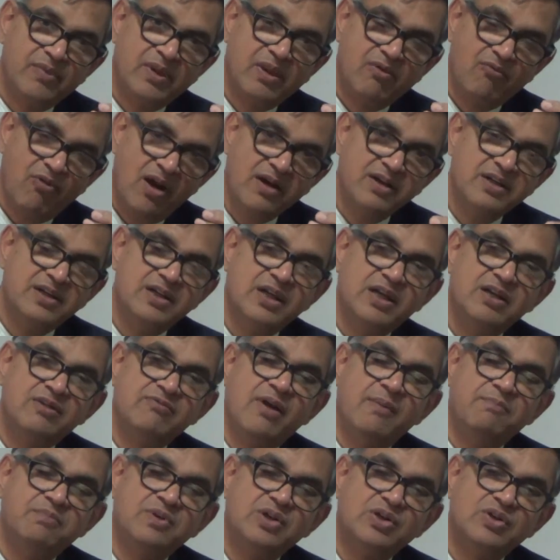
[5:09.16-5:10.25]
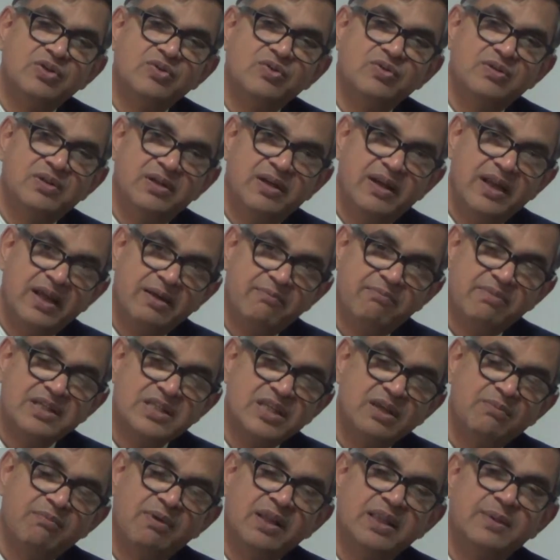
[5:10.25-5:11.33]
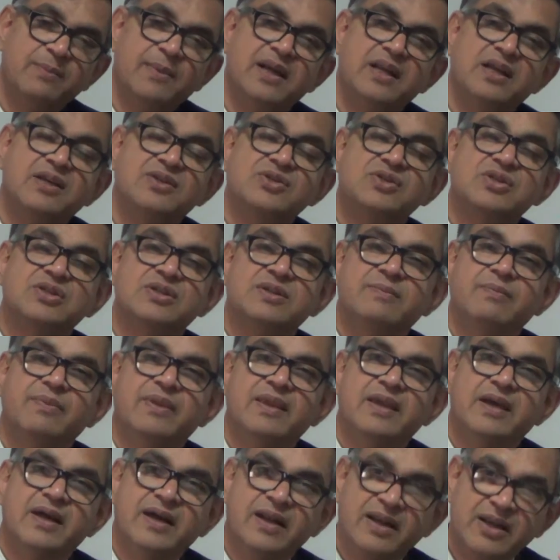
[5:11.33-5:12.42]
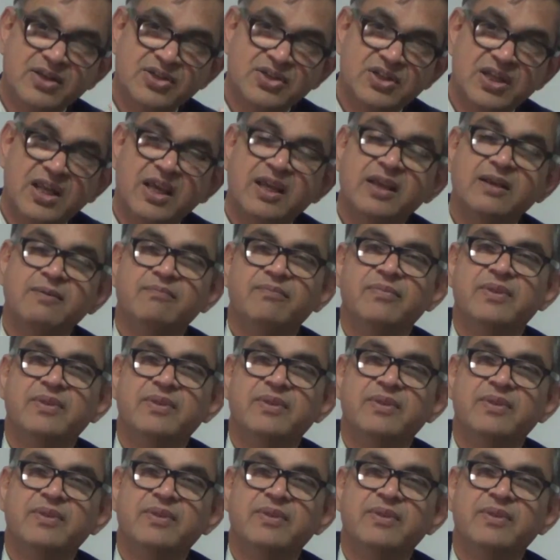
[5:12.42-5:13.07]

quantitative aptitude like basic mathematics, reasoning,